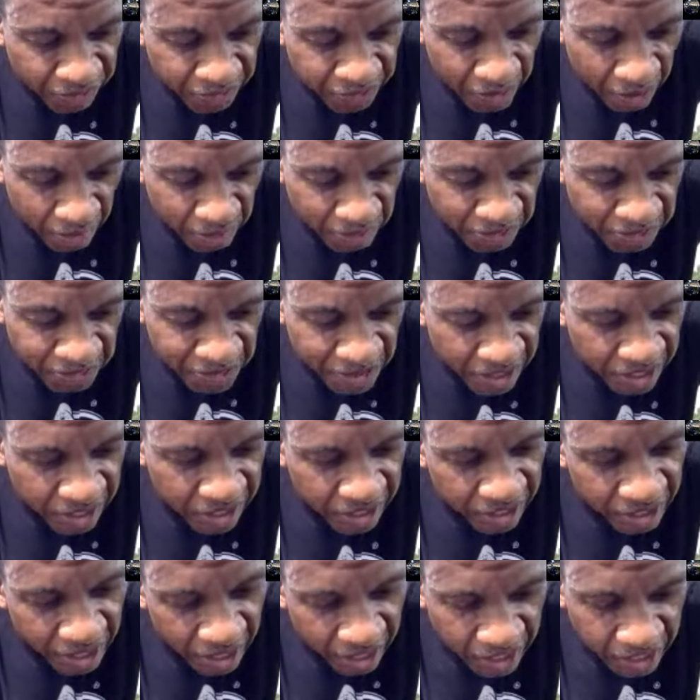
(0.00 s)
I'm feeling
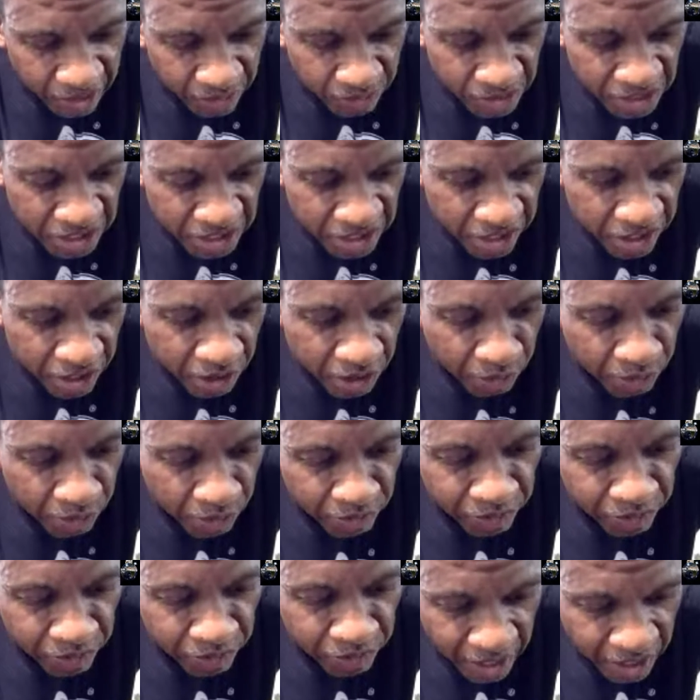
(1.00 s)
lucky we should go to
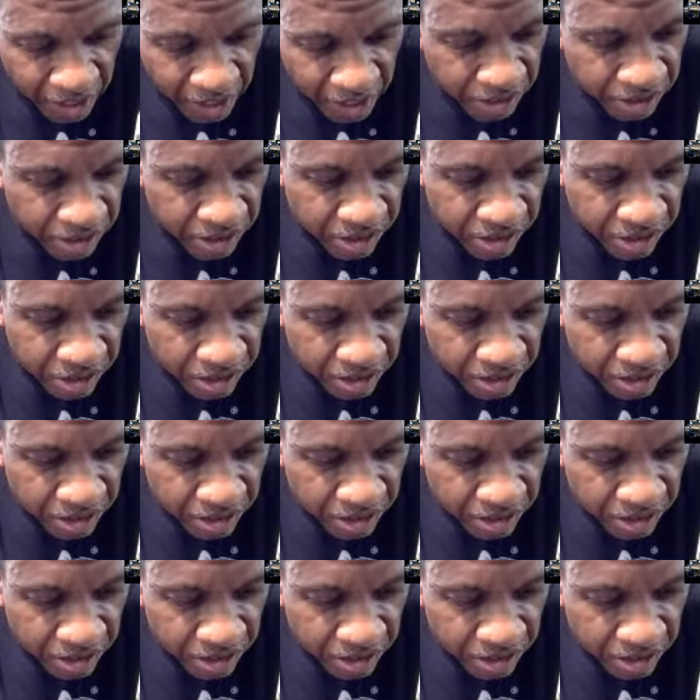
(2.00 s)
Vegas.